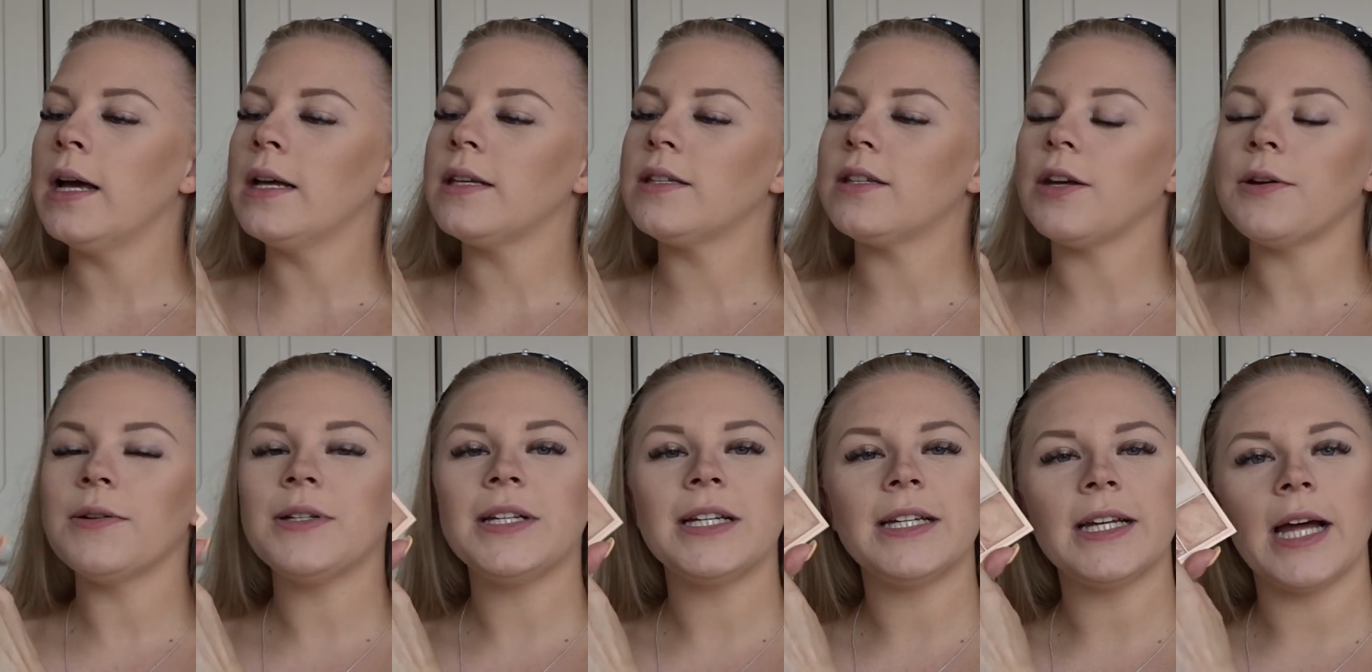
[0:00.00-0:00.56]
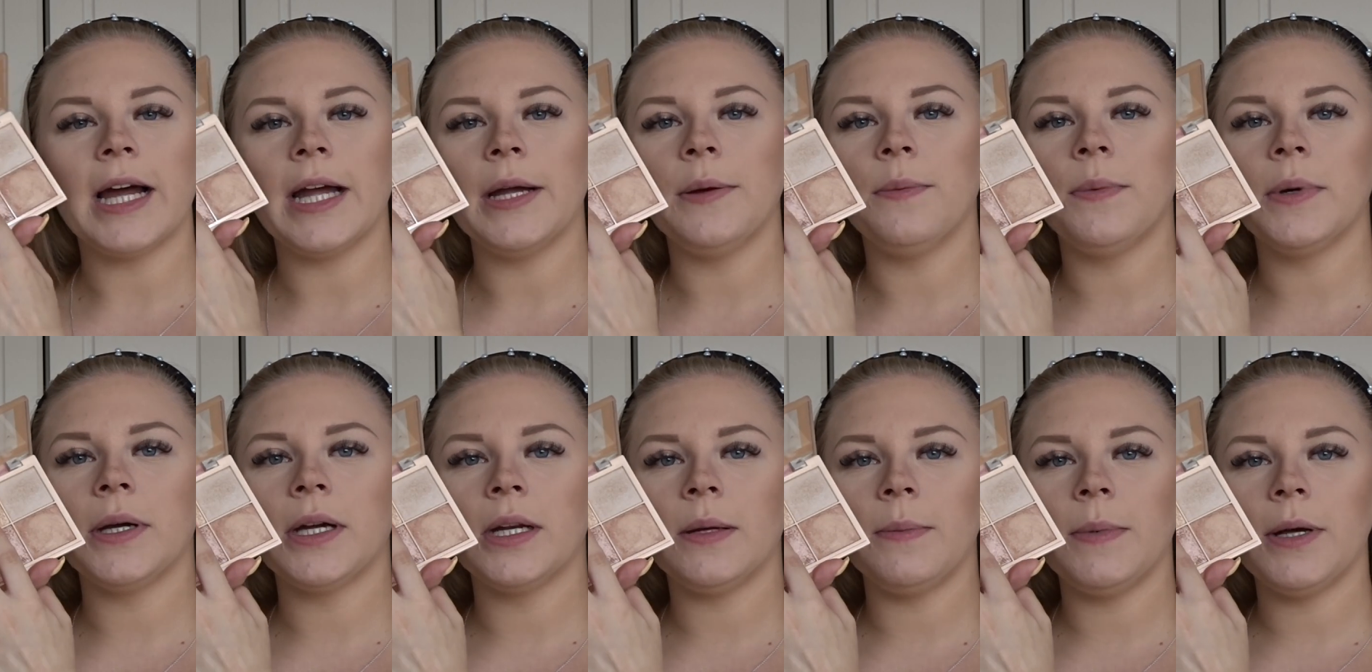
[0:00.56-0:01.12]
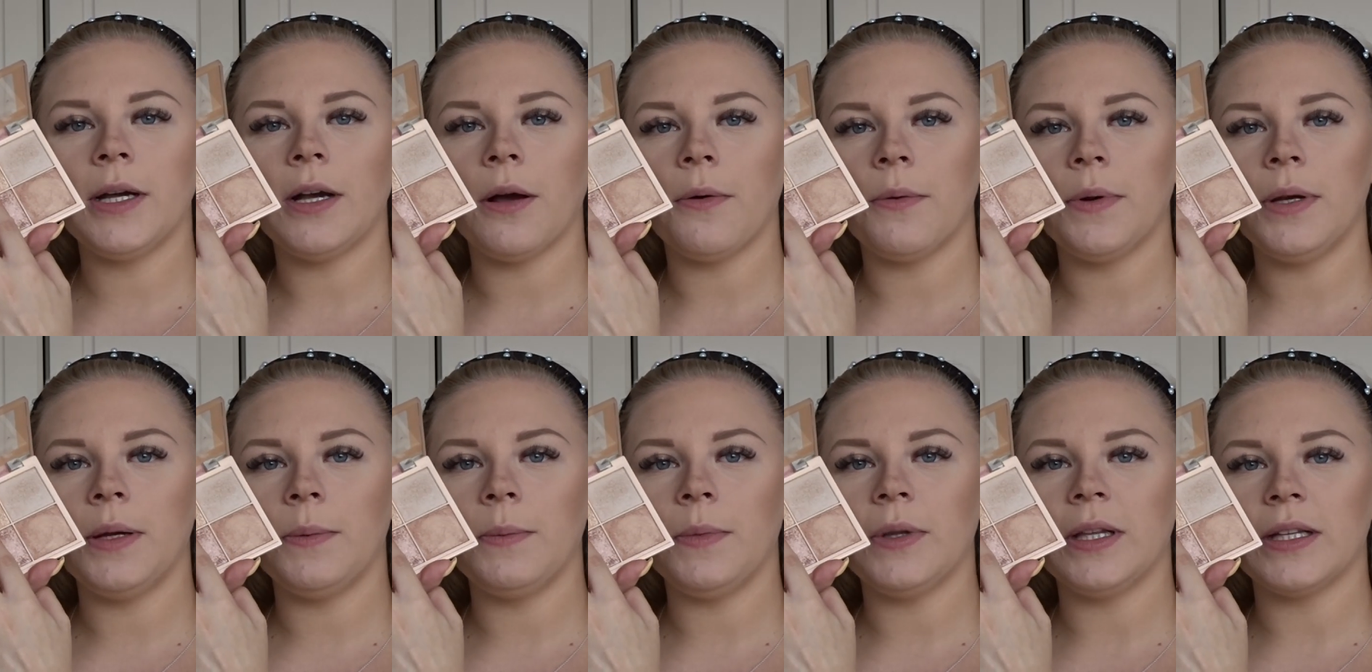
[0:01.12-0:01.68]
so today we're going to be
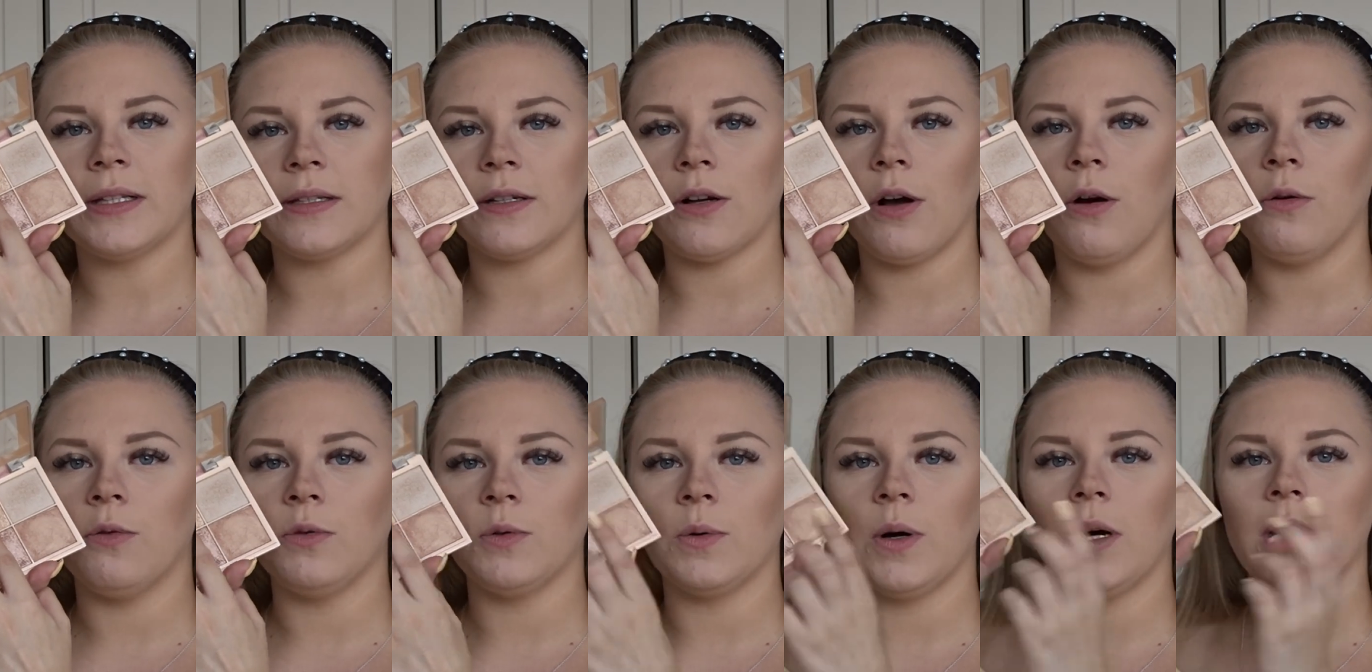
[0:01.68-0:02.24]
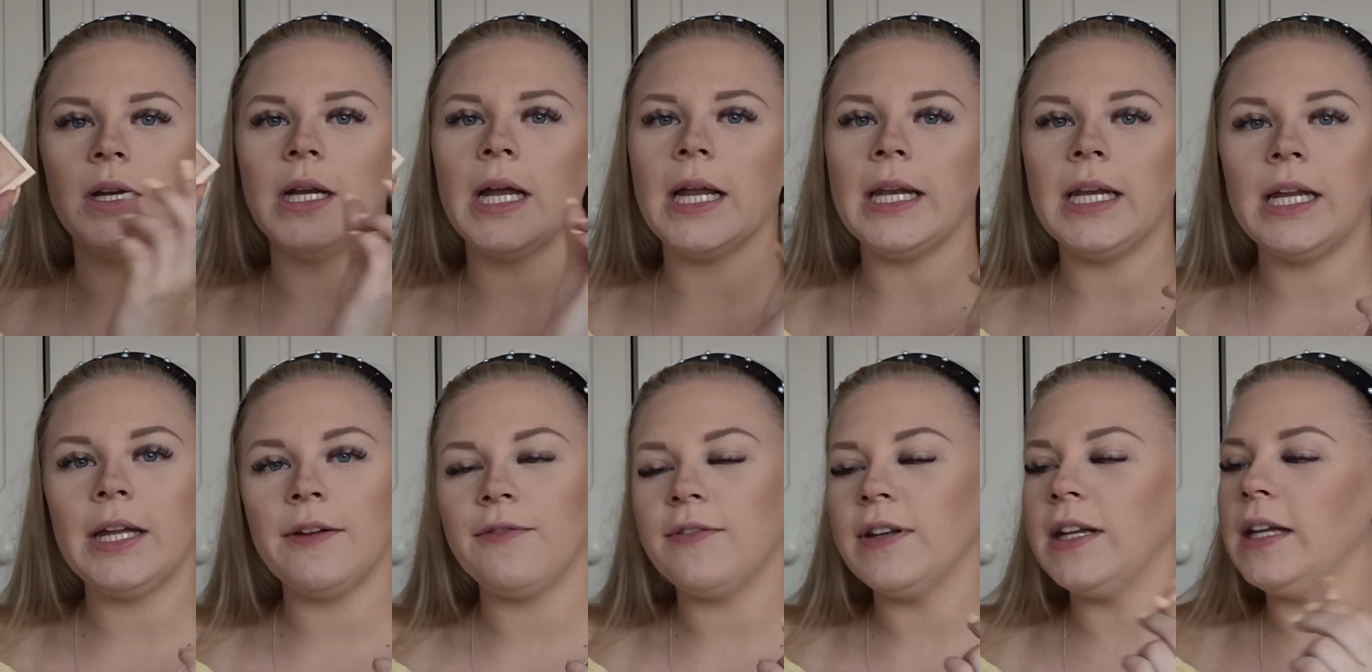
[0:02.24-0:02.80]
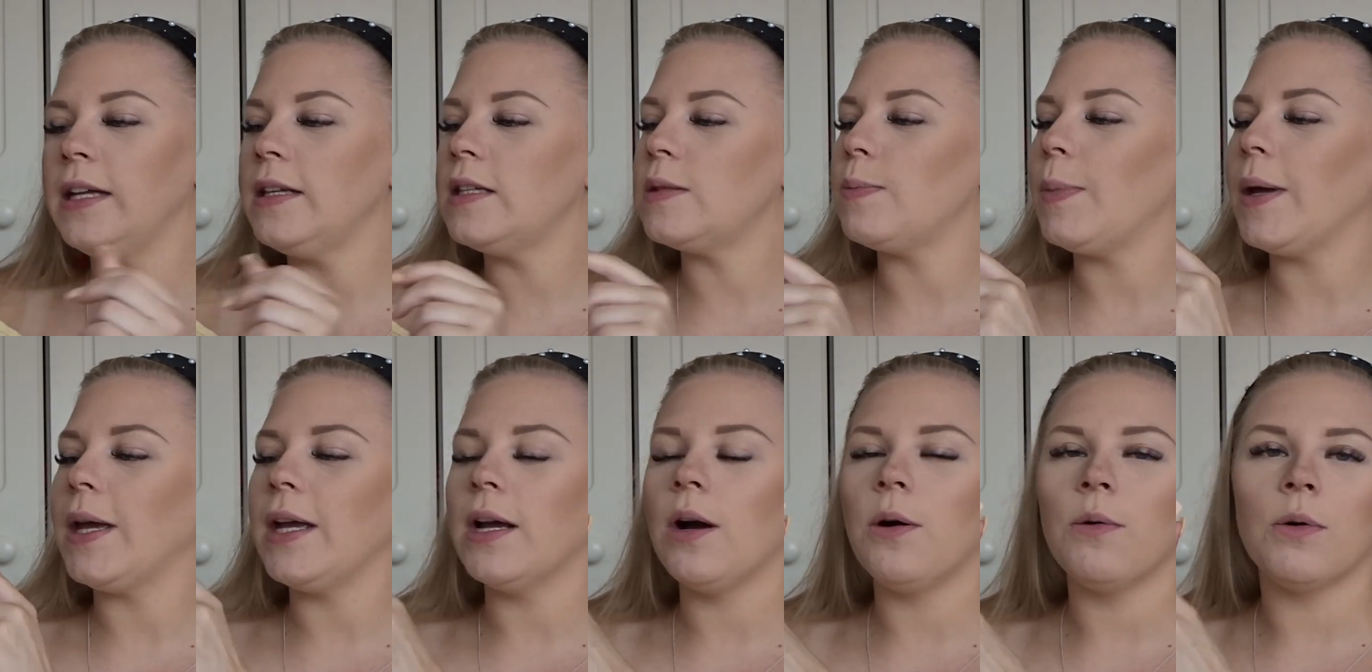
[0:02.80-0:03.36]
going in with this gold one and if needs
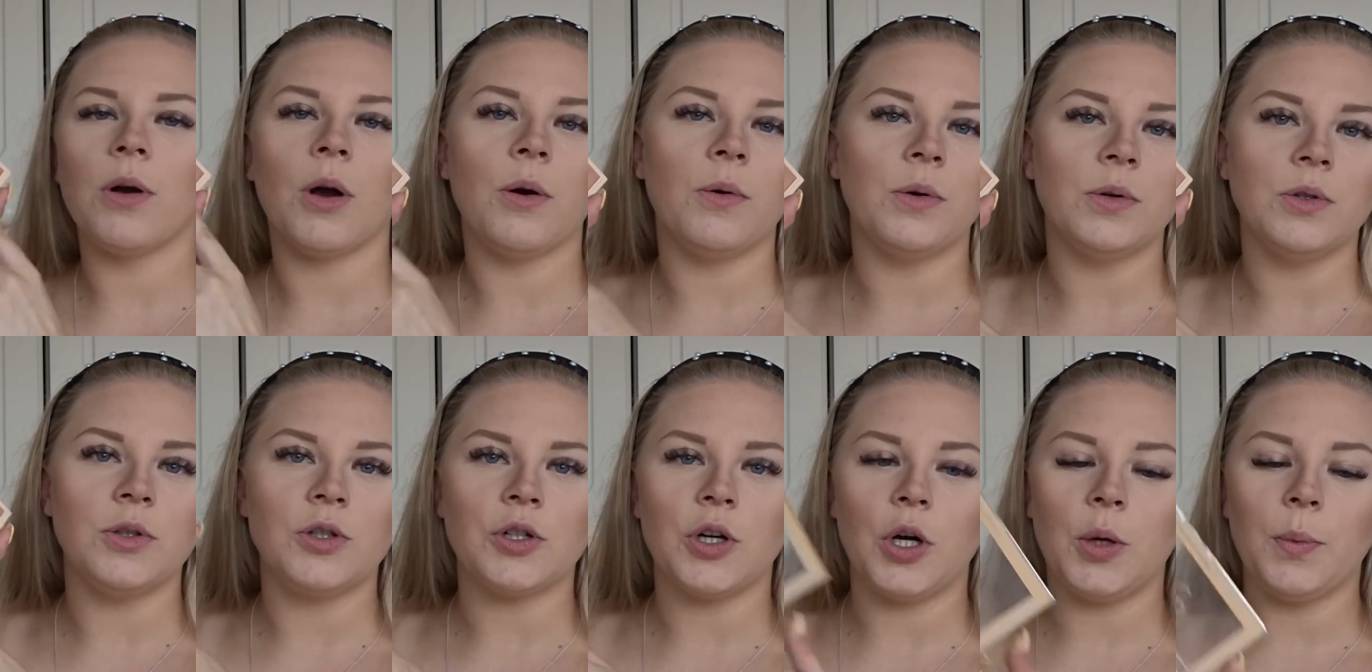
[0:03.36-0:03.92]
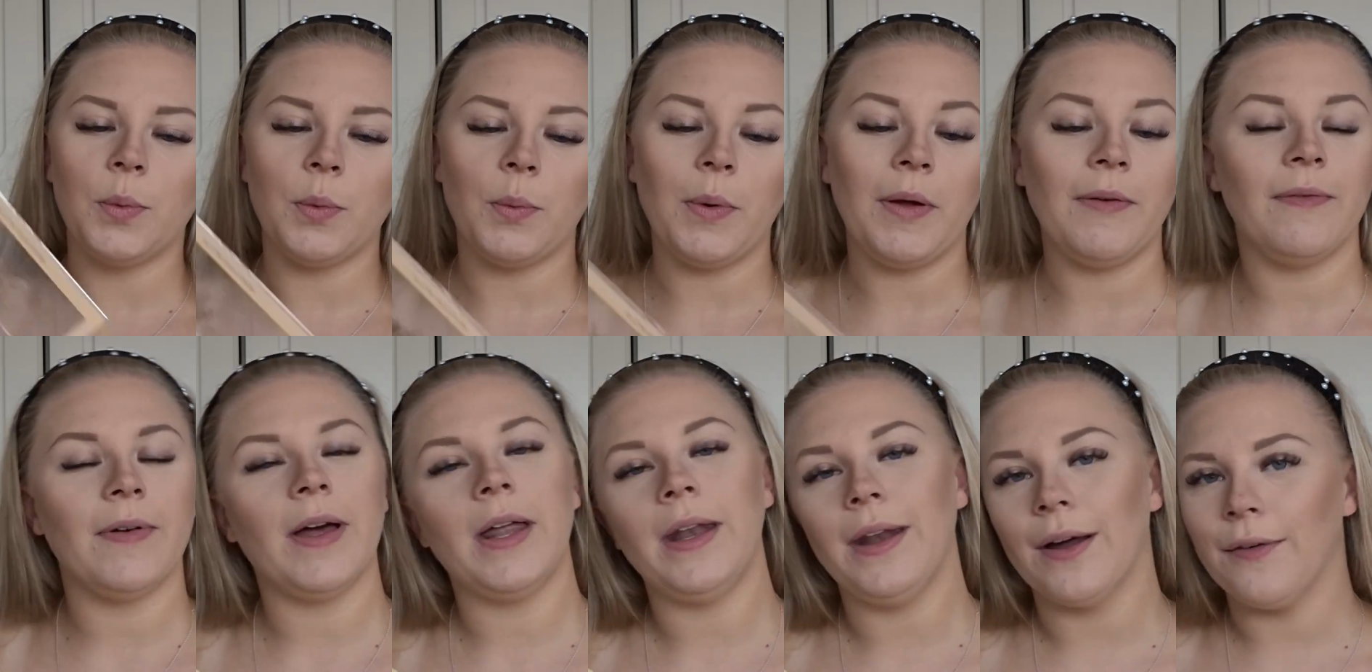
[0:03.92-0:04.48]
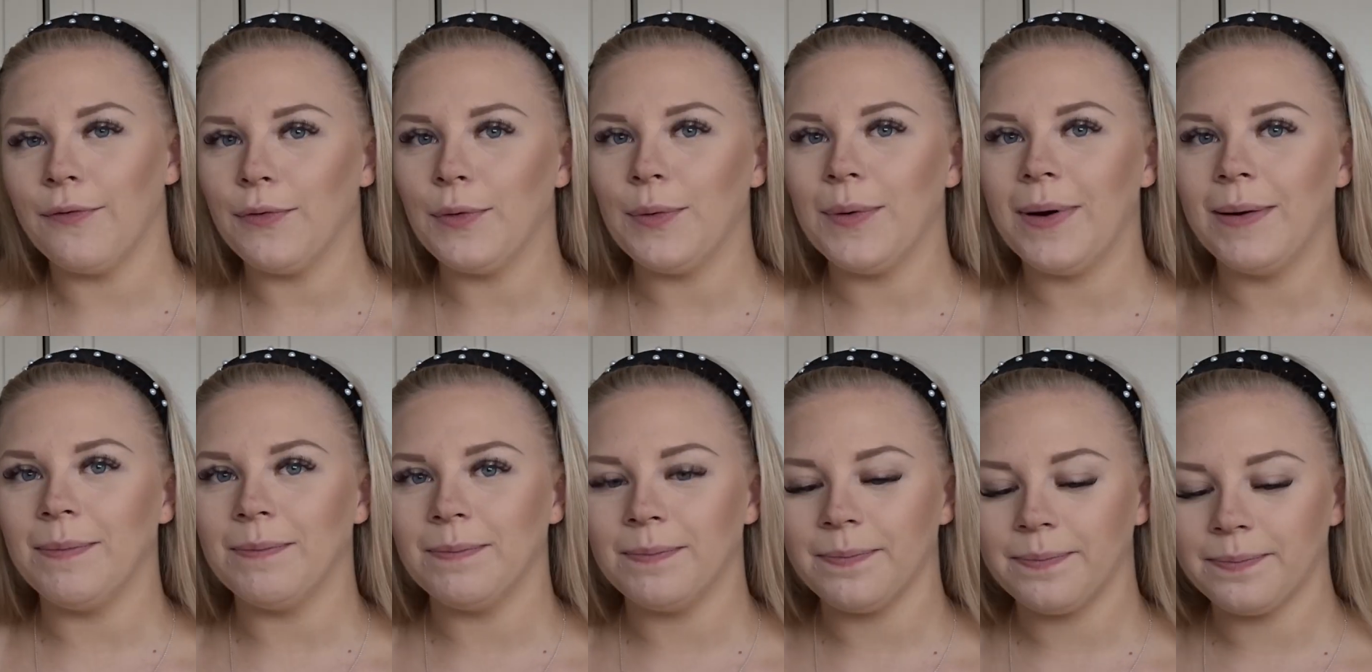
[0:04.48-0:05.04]
be I'll go on top with another
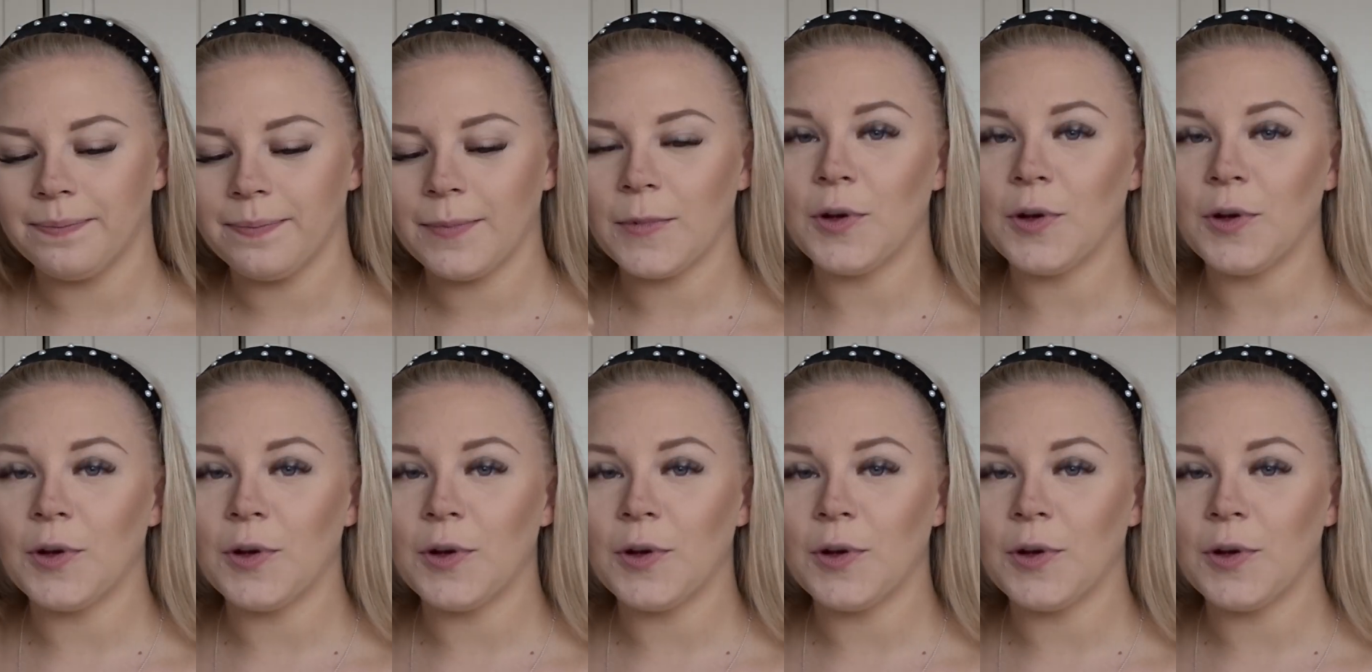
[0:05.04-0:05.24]
one